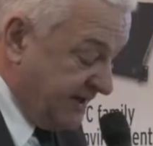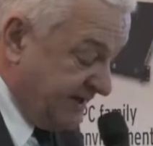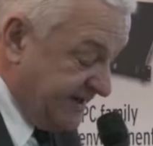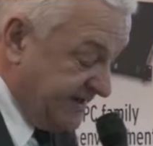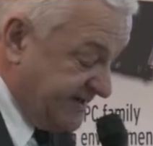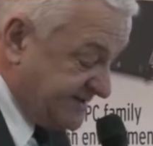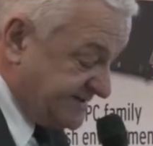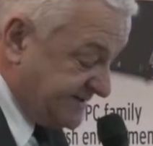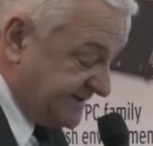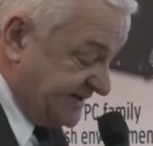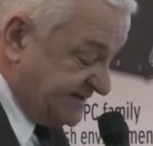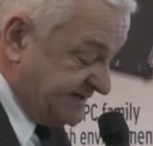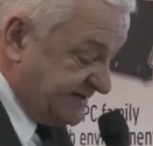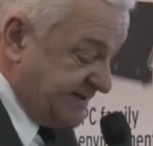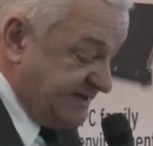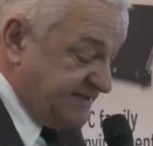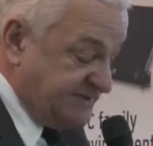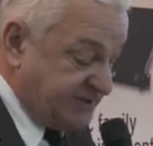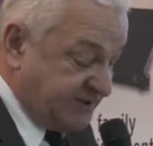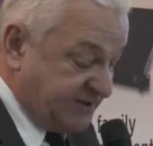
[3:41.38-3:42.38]
is that
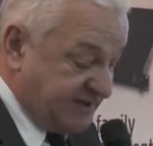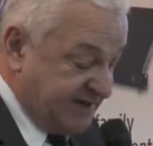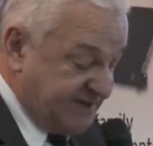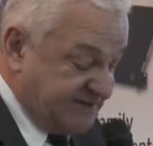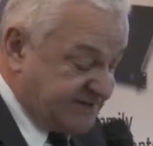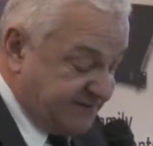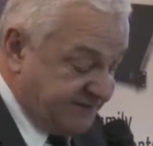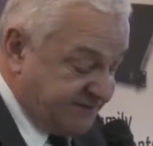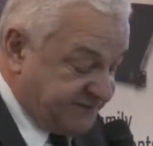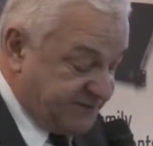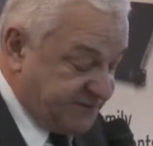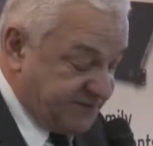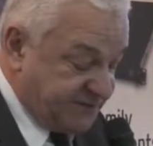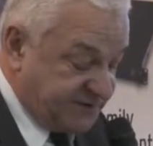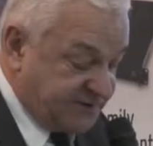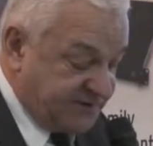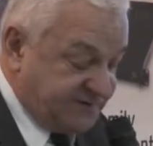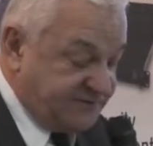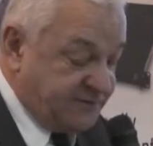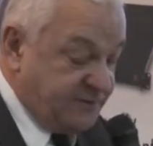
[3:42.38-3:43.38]
in the case of the
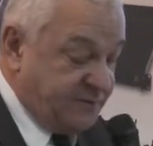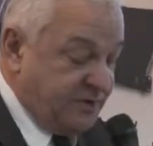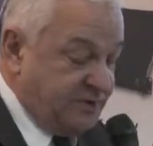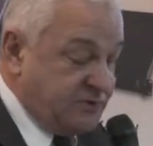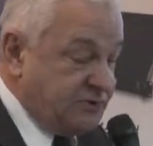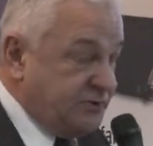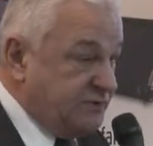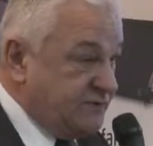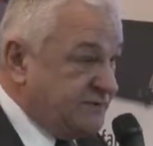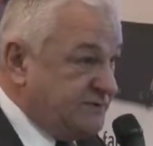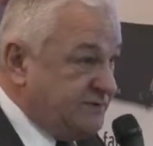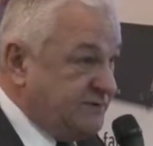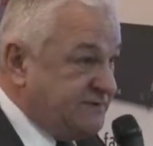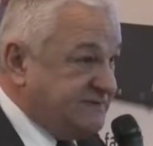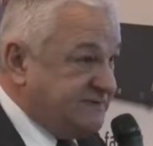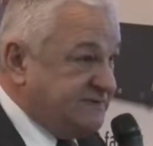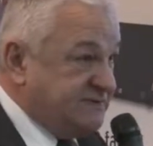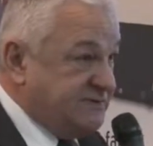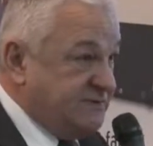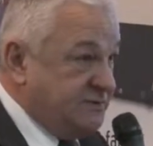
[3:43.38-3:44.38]
customer
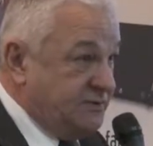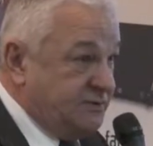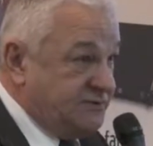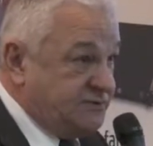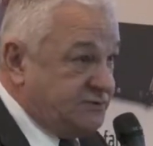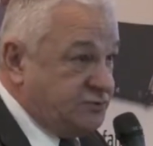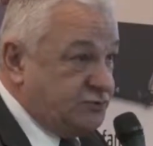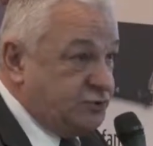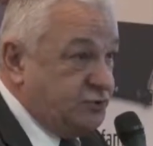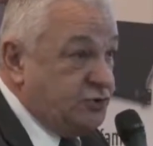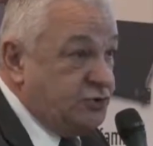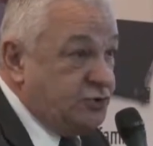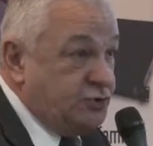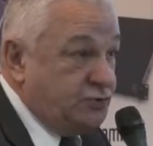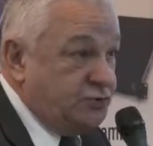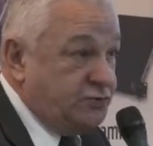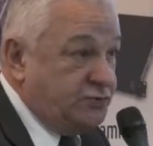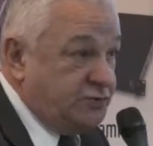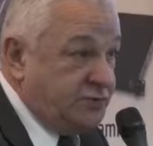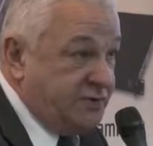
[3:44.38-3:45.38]
uses a
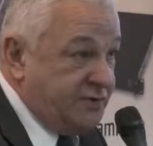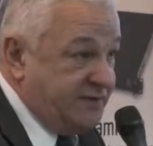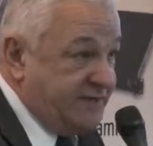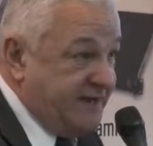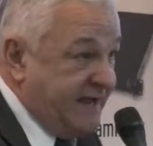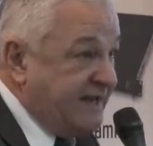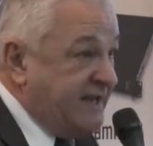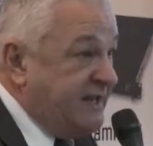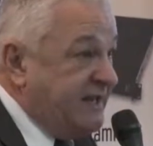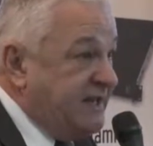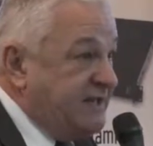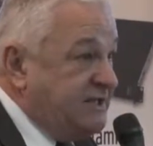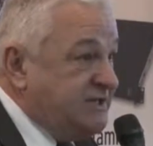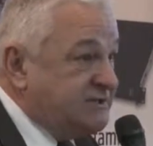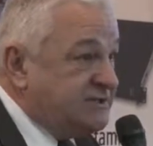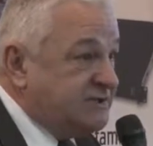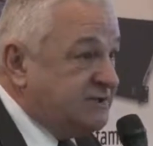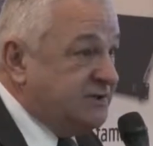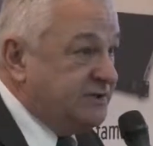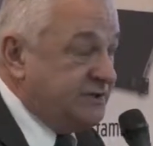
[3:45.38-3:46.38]
2U
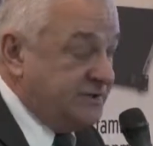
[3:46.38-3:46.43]
19-inch